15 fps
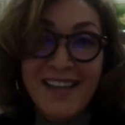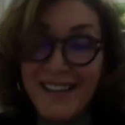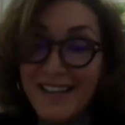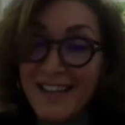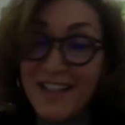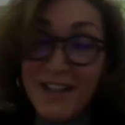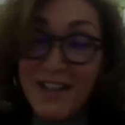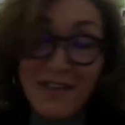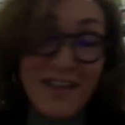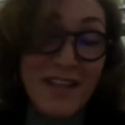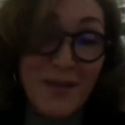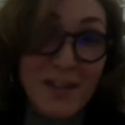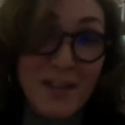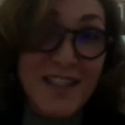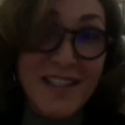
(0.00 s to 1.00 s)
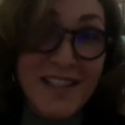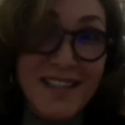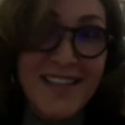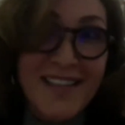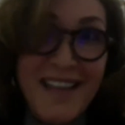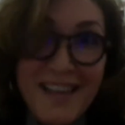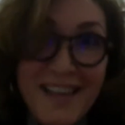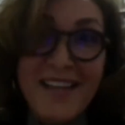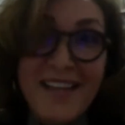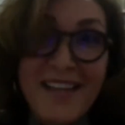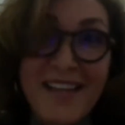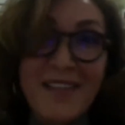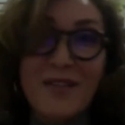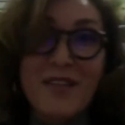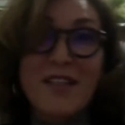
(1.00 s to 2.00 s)
So that was, yeah,
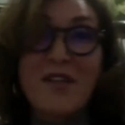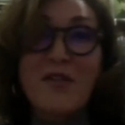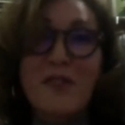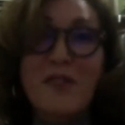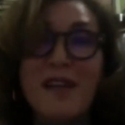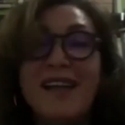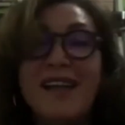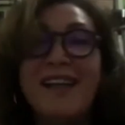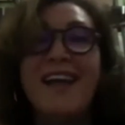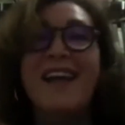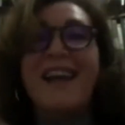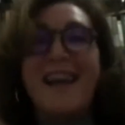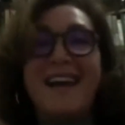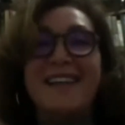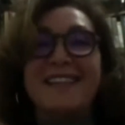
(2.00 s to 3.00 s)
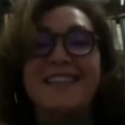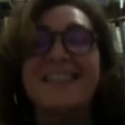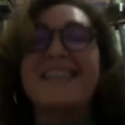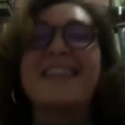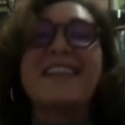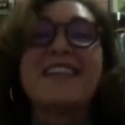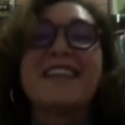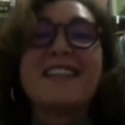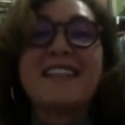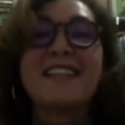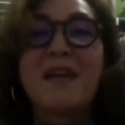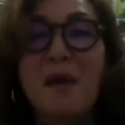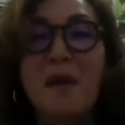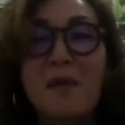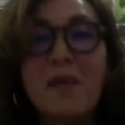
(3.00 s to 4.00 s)
that was a feeling I had this
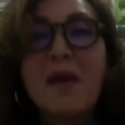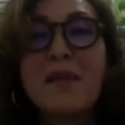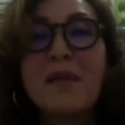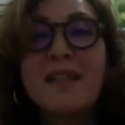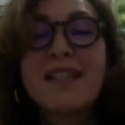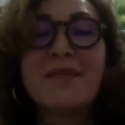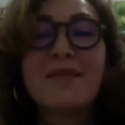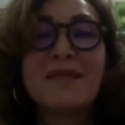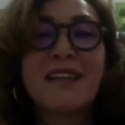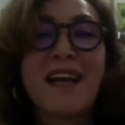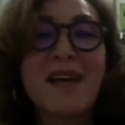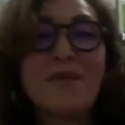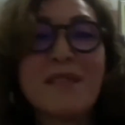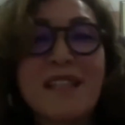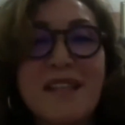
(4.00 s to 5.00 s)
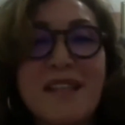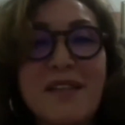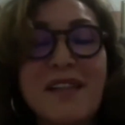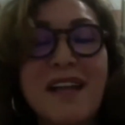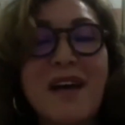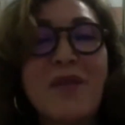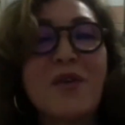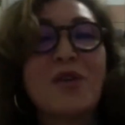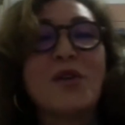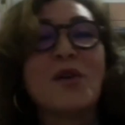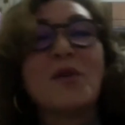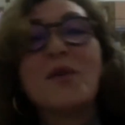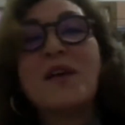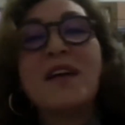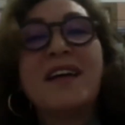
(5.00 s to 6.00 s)
time. And maybe sometimes, even now, you
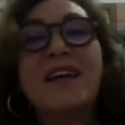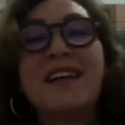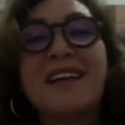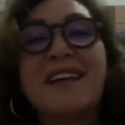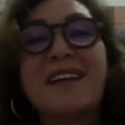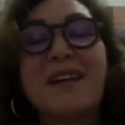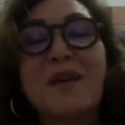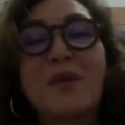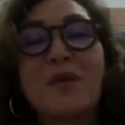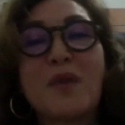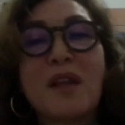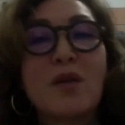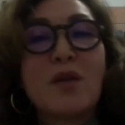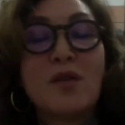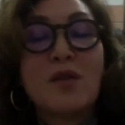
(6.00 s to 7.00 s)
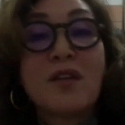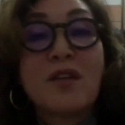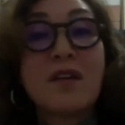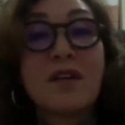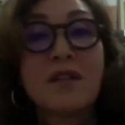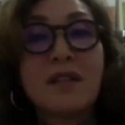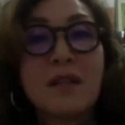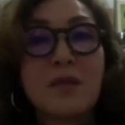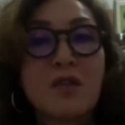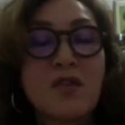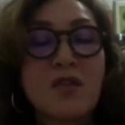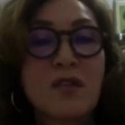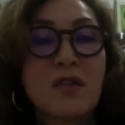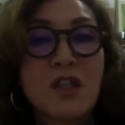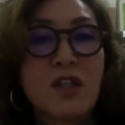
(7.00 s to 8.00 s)
know, with all the
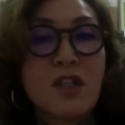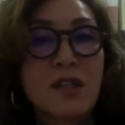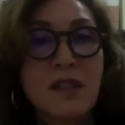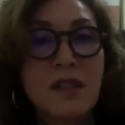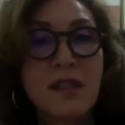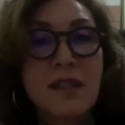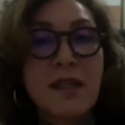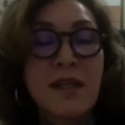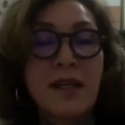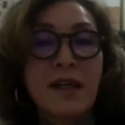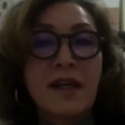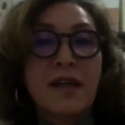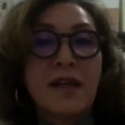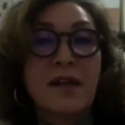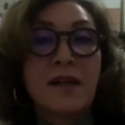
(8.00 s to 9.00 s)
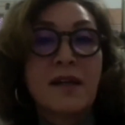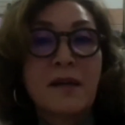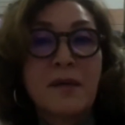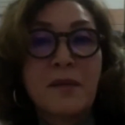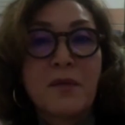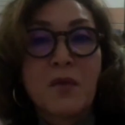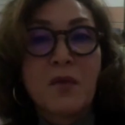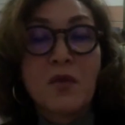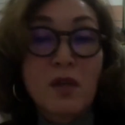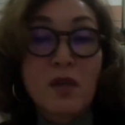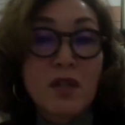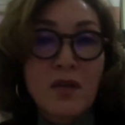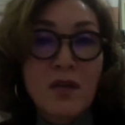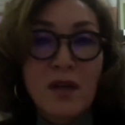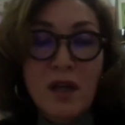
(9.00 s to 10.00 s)
demonstrations
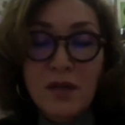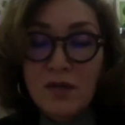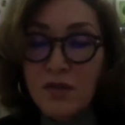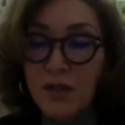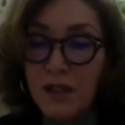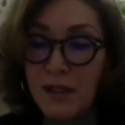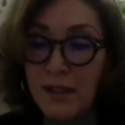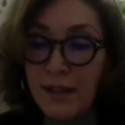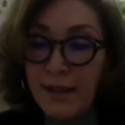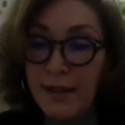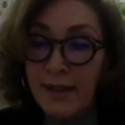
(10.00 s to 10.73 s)
across the country.